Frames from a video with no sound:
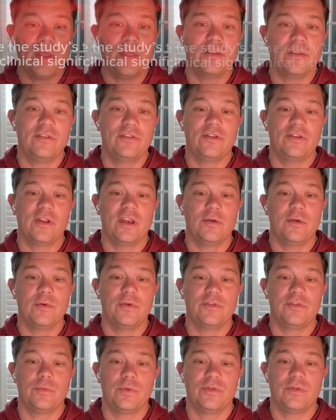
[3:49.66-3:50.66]
way this study
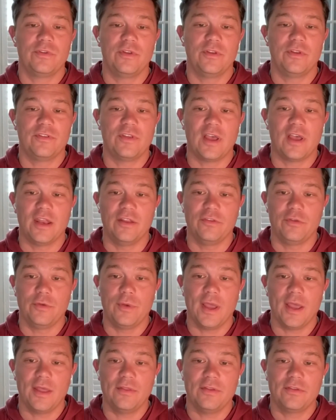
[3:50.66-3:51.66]
was designed is you
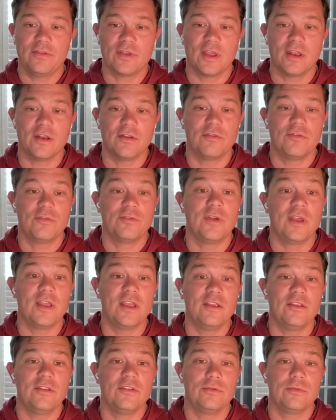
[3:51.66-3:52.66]
had this kind of
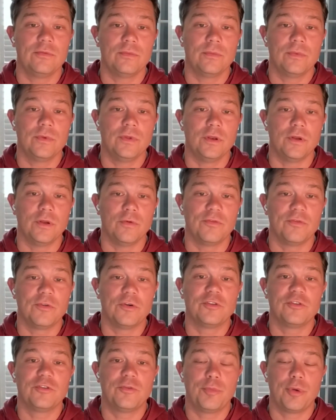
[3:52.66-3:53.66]
phase, you know,
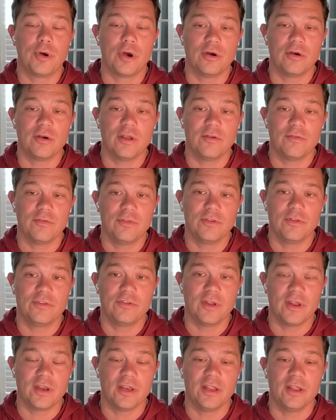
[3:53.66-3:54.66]
first part of the
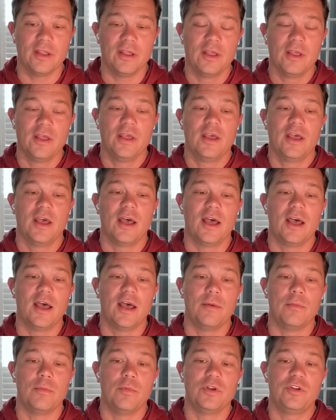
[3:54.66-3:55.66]
study,
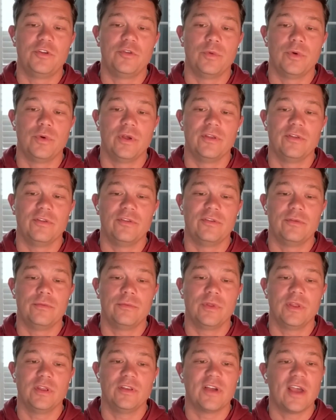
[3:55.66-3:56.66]
which was
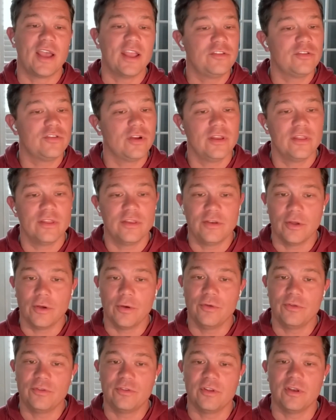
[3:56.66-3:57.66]
really titrating the
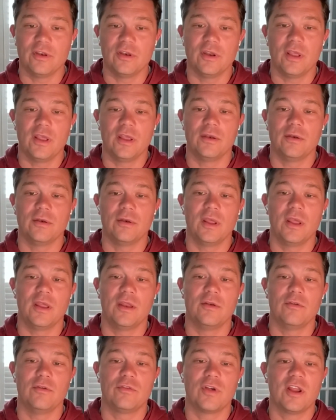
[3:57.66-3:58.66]
dose
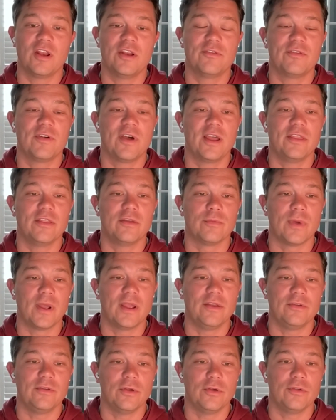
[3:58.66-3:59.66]
and trying to find the
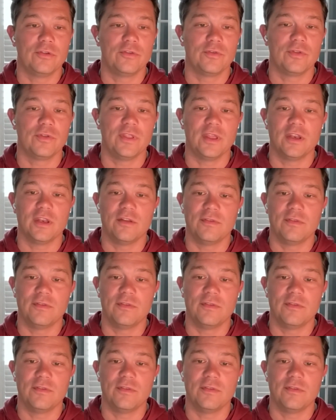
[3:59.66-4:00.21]
right dose for the